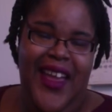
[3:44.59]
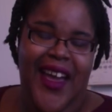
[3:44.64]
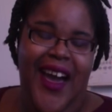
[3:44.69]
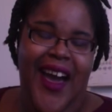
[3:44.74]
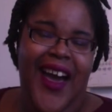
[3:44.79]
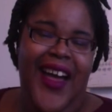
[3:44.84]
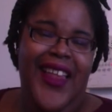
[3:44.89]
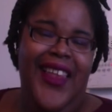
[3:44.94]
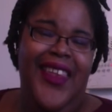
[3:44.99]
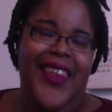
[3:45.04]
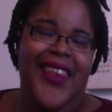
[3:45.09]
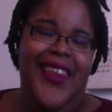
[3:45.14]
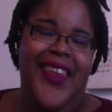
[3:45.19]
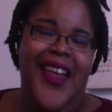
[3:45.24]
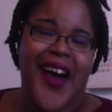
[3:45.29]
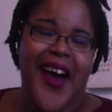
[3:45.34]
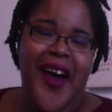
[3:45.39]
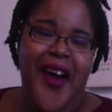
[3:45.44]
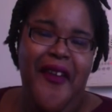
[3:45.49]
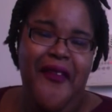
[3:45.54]
I
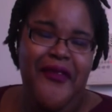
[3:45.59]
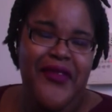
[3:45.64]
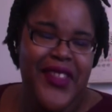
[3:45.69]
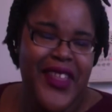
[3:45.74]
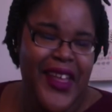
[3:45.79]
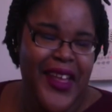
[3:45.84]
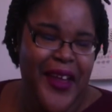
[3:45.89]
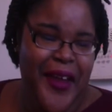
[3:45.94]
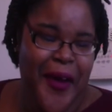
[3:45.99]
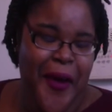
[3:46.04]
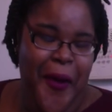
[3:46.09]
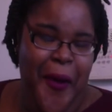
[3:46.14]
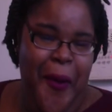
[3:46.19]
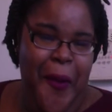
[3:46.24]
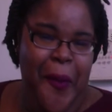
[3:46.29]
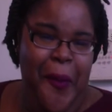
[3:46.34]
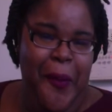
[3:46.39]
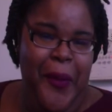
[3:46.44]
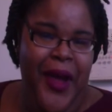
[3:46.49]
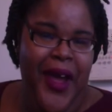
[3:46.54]
love
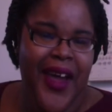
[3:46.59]
them.